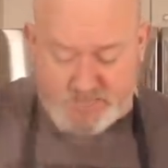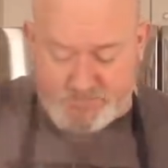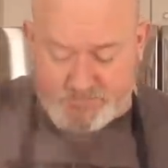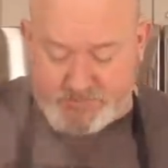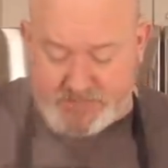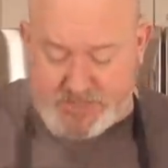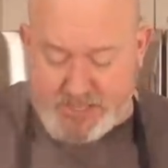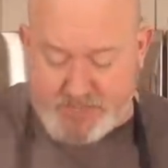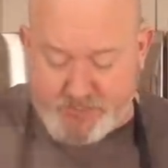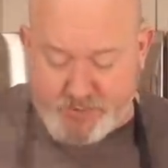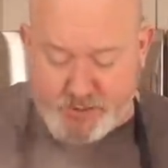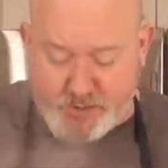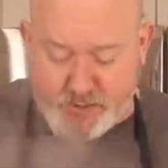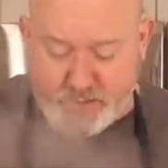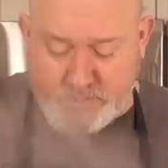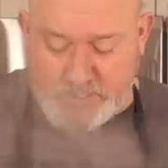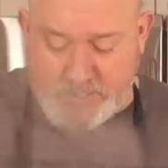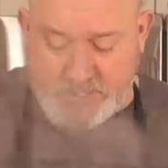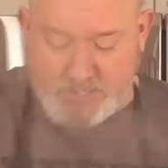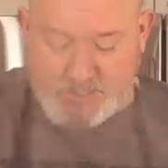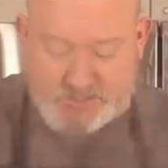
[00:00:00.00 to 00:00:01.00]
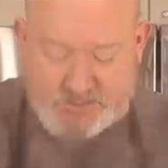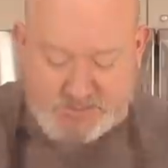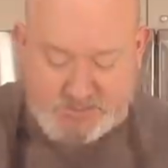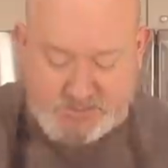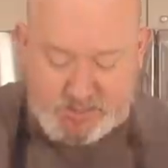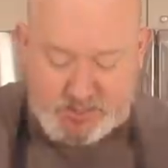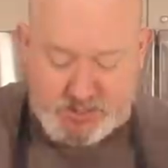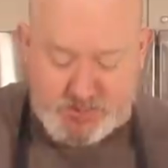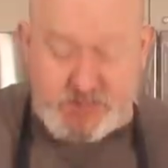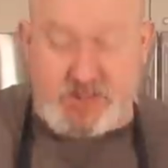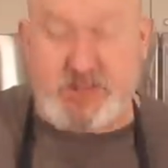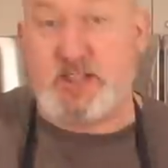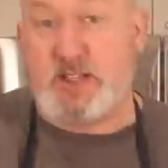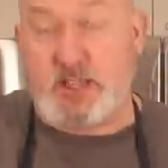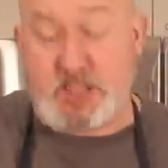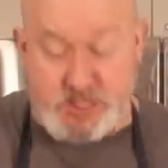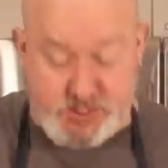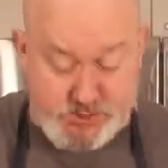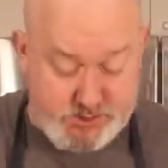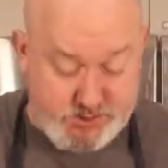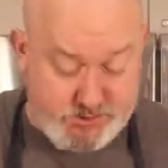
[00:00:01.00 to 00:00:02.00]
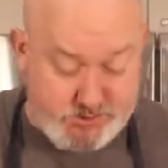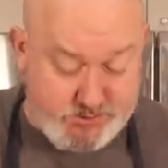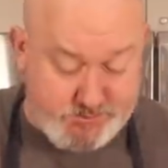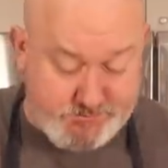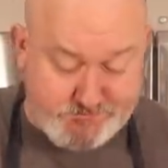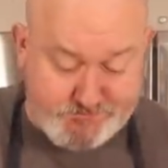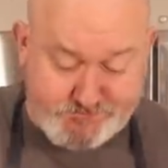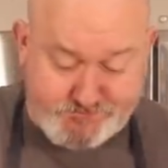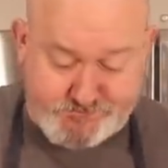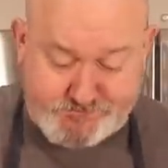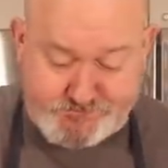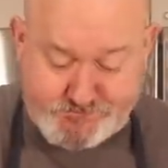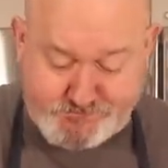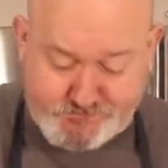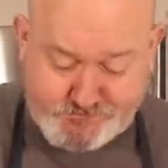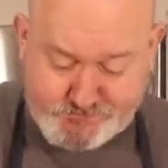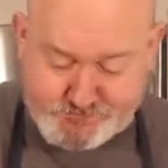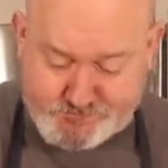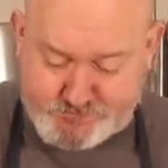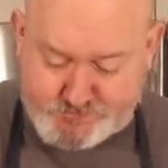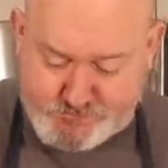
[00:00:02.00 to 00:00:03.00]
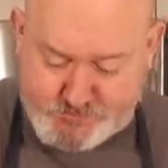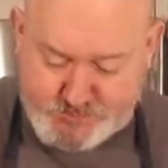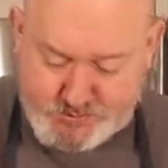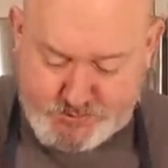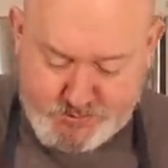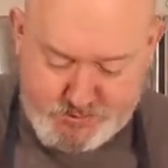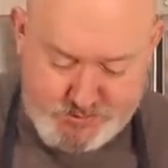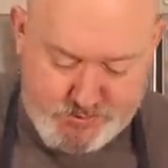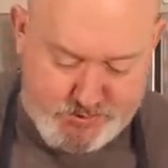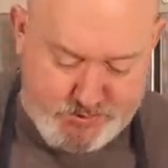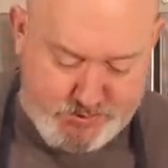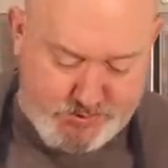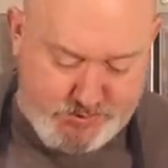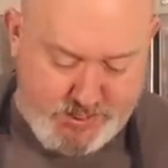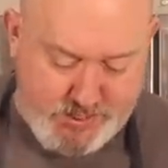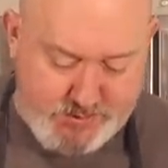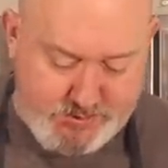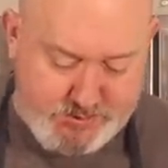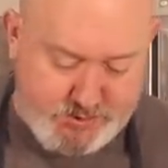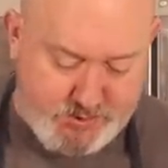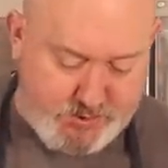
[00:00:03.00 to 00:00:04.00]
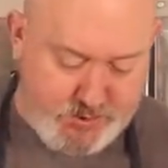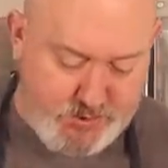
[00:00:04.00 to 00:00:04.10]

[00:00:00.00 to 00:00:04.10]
flavor. It's going to be delicious. Okay, so I'm